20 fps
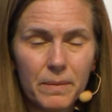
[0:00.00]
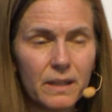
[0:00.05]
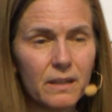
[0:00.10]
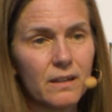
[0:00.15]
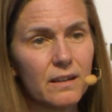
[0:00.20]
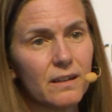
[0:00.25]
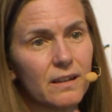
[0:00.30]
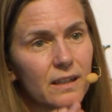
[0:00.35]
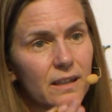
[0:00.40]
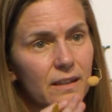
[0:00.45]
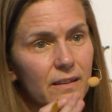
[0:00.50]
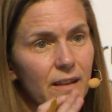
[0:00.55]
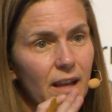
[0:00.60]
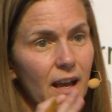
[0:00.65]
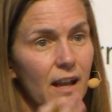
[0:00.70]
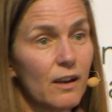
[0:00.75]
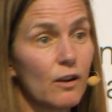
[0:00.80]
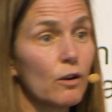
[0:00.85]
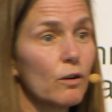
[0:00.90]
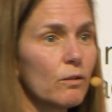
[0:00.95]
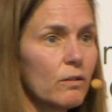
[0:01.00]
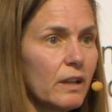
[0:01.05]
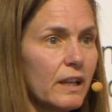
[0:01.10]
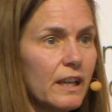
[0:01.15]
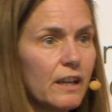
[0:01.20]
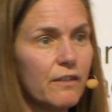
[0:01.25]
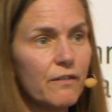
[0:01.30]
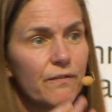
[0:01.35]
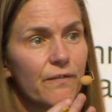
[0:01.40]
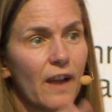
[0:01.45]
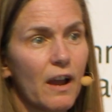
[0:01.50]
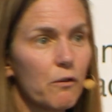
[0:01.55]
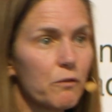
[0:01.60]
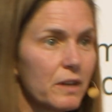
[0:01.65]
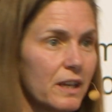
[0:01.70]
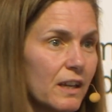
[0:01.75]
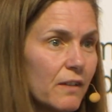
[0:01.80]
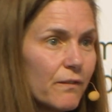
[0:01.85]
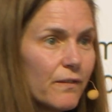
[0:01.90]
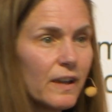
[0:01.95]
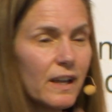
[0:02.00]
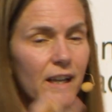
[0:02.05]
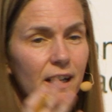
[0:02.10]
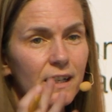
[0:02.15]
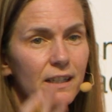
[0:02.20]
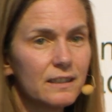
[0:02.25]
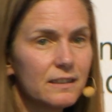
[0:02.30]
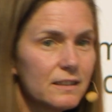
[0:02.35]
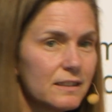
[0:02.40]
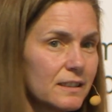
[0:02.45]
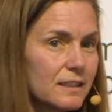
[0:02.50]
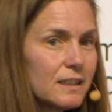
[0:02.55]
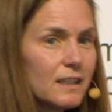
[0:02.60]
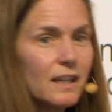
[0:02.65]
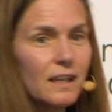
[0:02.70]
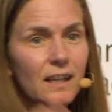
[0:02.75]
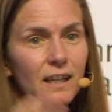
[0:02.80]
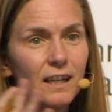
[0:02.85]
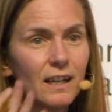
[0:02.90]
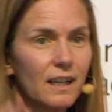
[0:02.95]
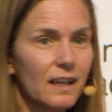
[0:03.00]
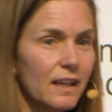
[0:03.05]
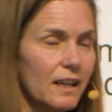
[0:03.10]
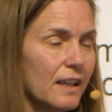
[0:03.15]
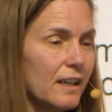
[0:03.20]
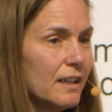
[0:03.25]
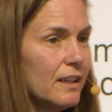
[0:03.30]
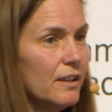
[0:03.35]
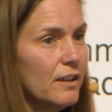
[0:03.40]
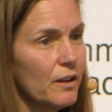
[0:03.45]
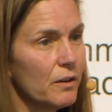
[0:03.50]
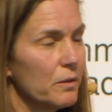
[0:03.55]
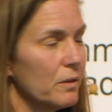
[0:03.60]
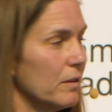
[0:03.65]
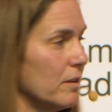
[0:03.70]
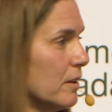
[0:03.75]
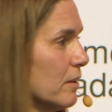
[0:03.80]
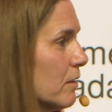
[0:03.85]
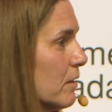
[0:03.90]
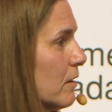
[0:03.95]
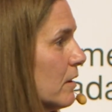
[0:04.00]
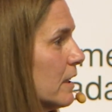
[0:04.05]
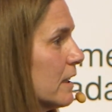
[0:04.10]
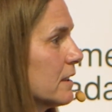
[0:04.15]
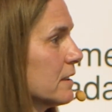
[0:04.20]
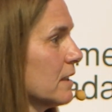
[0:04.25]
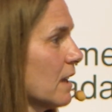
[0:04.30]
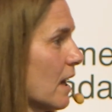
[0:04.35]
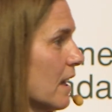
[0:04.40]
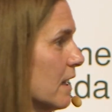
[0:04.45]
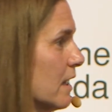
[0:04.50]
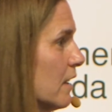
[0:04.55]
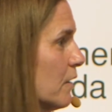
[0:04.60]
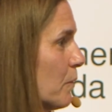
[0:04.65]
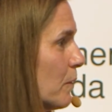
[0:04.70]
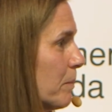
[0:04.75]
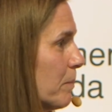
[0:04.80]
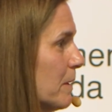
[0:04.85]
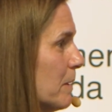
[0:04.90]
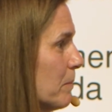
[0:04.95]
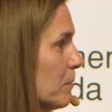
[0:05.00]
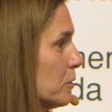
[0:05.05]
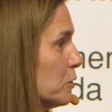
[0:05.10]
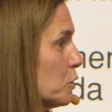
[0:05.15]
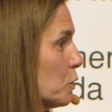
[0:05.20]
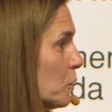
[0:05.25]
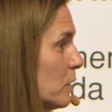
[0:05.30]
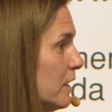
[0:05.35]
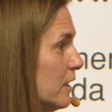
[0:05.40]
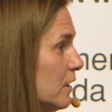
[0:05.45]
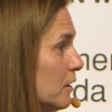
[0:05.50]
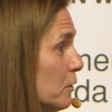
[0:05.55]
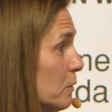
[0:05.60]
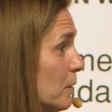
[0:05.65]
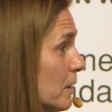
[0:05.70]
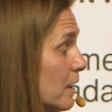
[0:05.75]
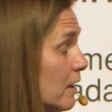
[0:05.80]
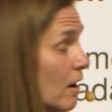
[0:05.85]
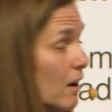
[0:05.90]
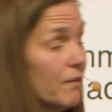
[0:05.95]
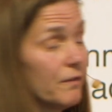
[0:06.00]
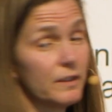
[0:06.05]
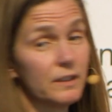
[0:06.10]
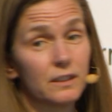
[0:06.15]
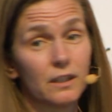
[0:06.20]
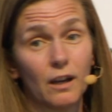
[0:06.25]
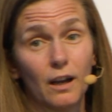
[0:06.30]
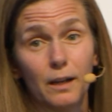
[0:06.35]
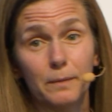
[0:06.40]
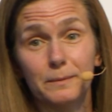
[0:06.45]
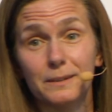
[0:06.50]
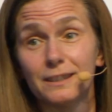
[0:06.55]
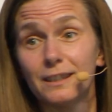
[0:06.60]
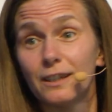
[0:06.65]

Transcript: and in that early founding phase, you know you're excited when people join you and oftentimes